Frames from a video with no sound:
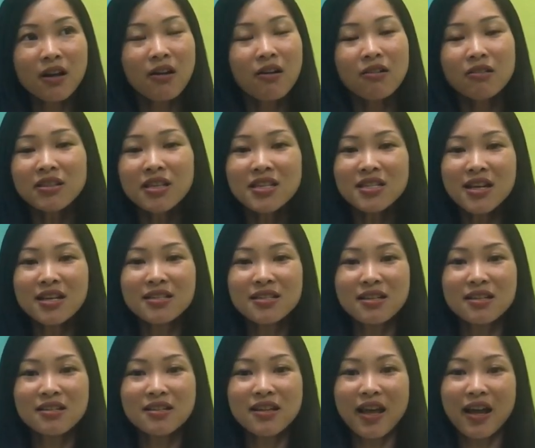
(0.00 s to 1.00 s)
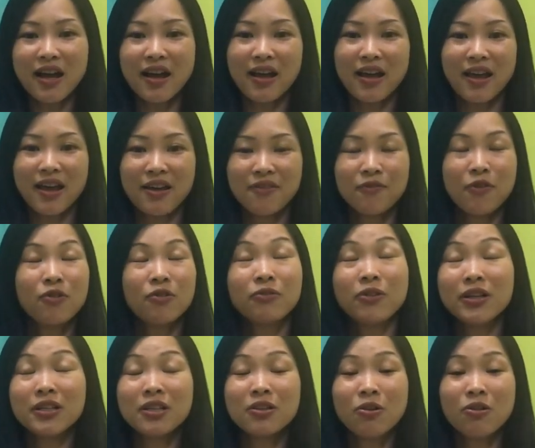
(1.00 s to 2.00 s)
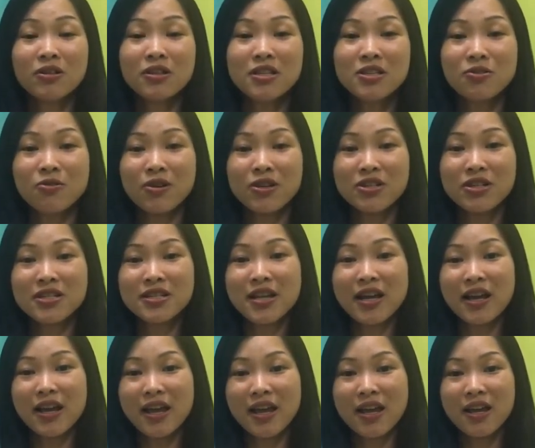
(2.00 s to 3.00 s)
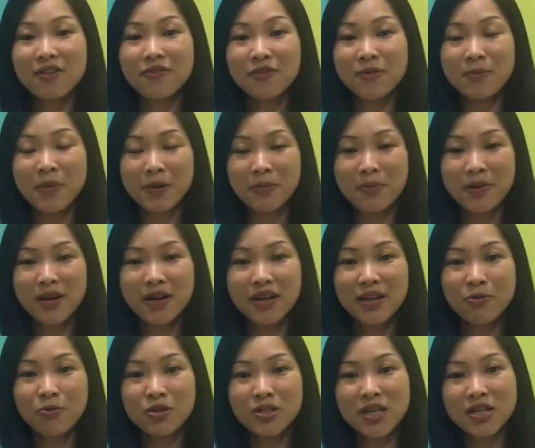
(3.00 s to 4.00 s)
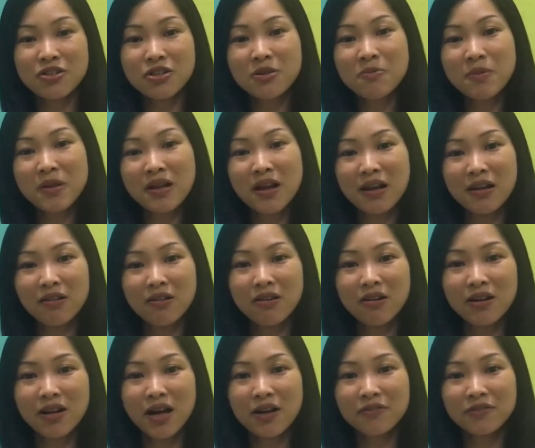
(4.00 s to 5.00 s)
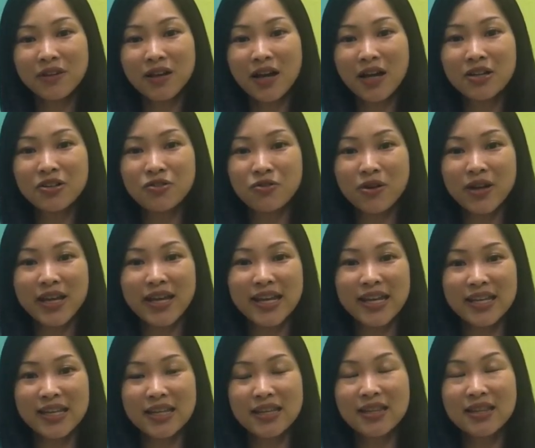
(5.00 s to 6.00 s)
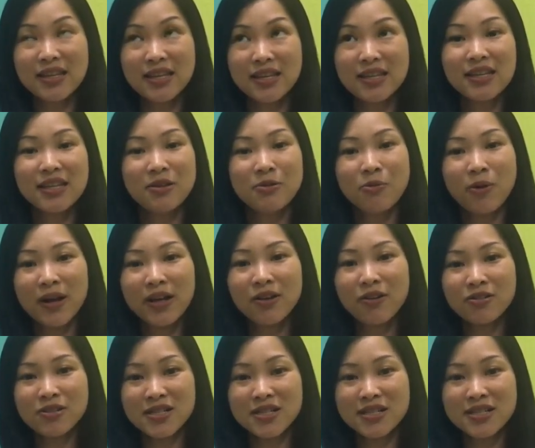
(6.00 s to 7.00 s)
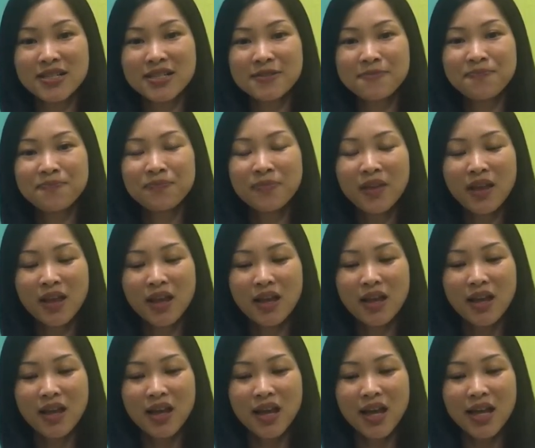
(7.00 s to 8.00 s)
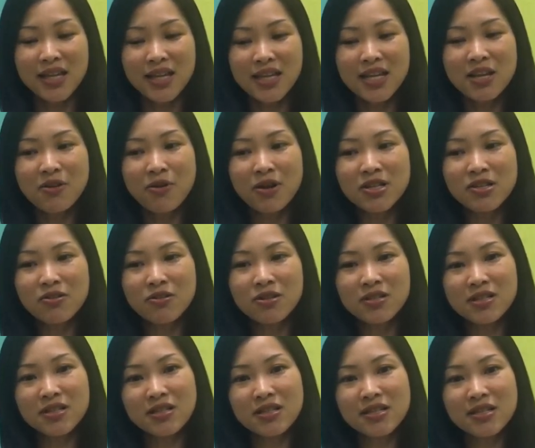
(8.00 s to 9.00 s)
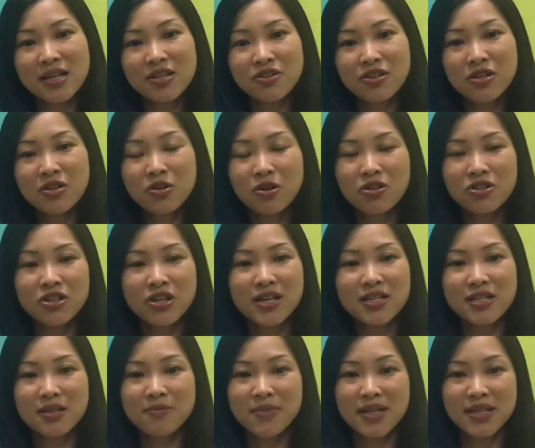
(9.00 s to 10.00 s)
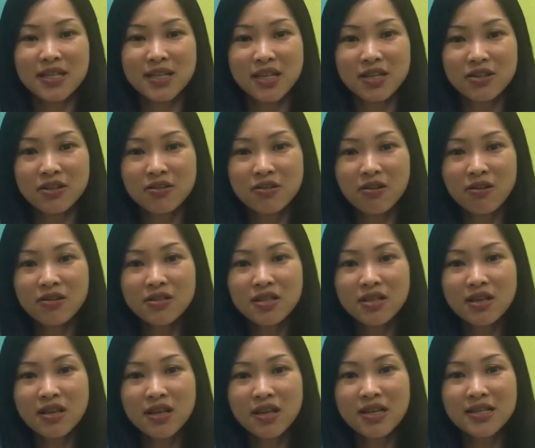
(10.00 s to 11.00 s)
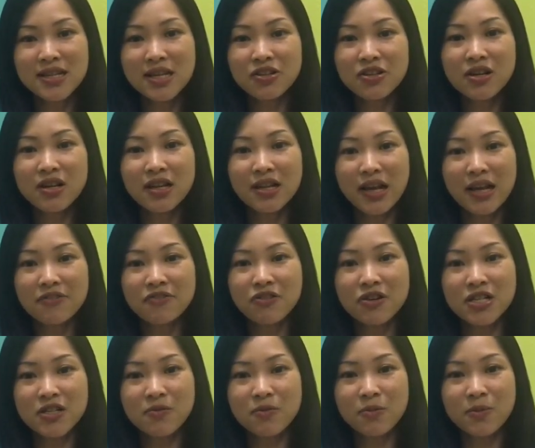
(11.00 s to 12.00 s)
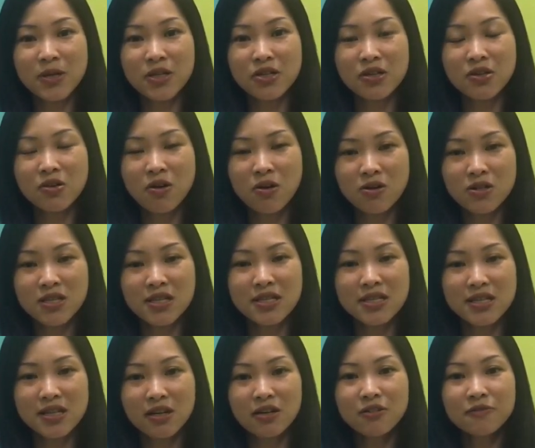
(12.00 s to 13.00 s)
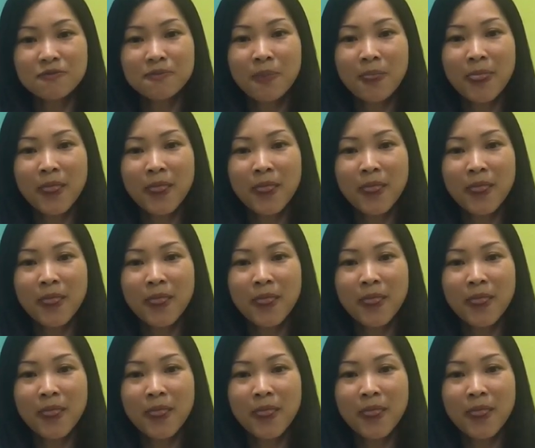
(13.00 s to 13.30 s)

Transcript: all these answers that I have, or rather all these questions that I have in my mind, was actually being unlocked after I joined ATDY courses. ATDY's course is actually not just a meditation course, it's actually a life transformation course itself